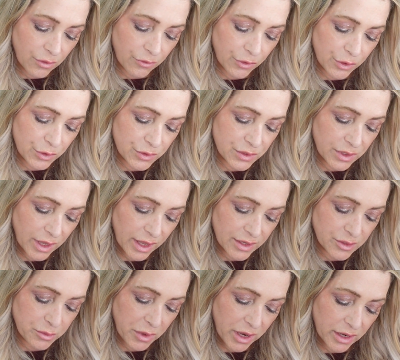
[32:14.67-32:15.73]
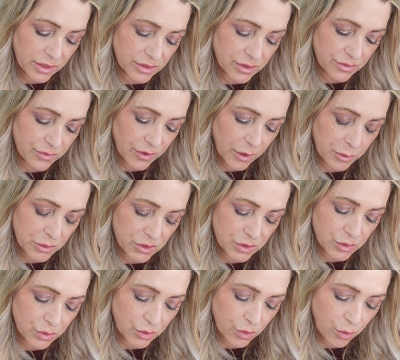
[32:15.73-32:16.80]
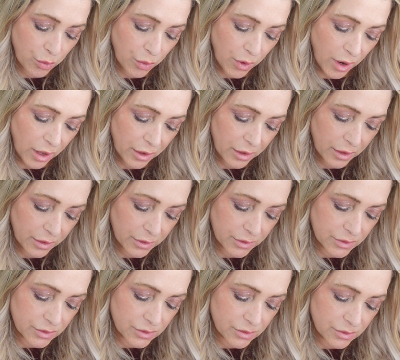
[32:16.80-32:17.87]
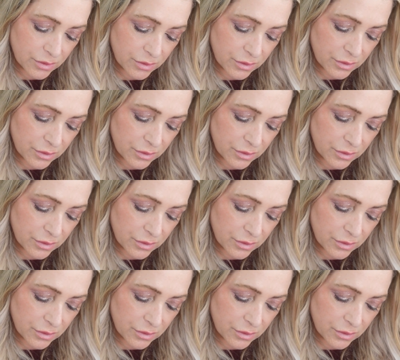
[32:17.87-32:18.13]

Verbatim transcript: for use in cosmetics and pharmaceutical products.